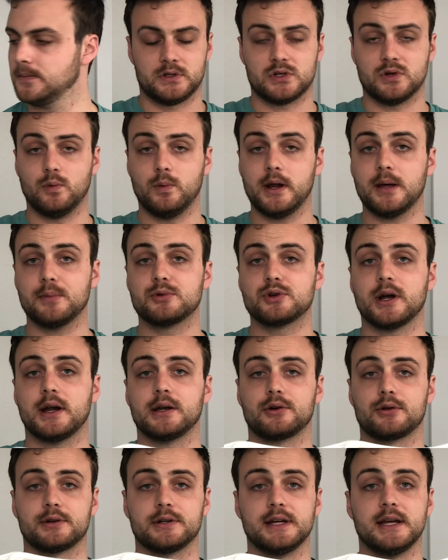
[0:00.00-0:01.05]
So when I'm trying
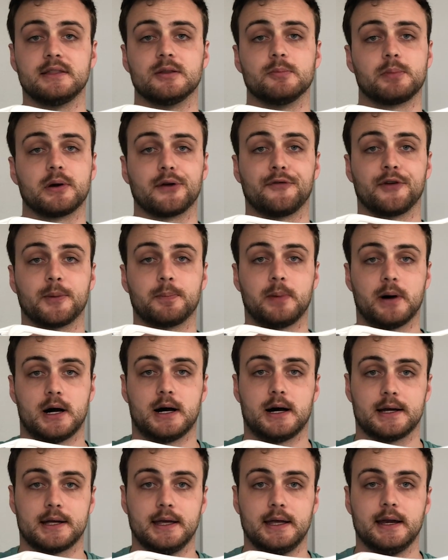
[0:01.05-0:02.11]
to create the perfect
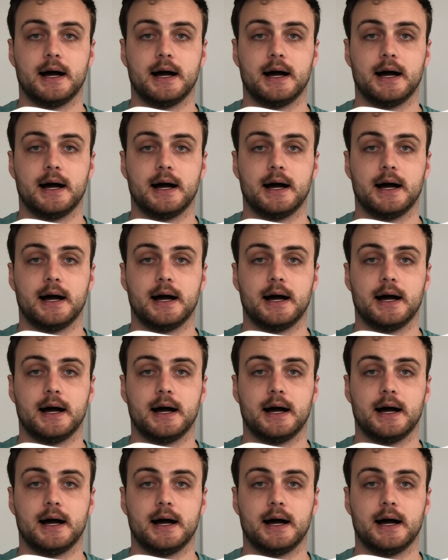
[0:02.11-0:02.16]
pocket,